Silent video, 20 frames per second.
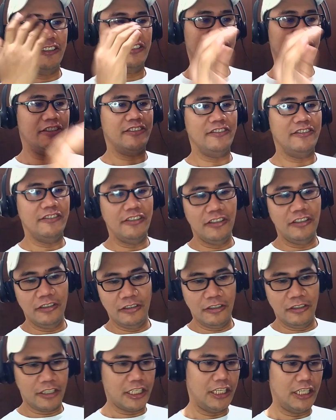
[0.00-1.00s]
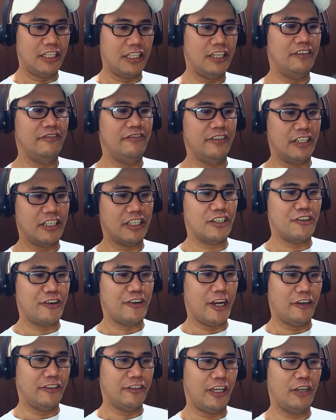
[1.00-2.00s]
Just look at the
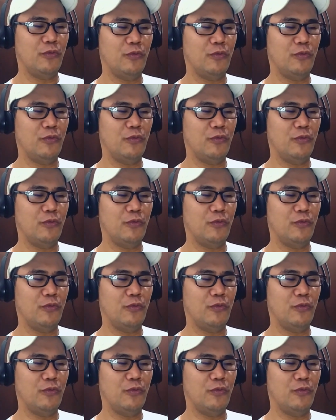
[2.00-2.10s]
crowd.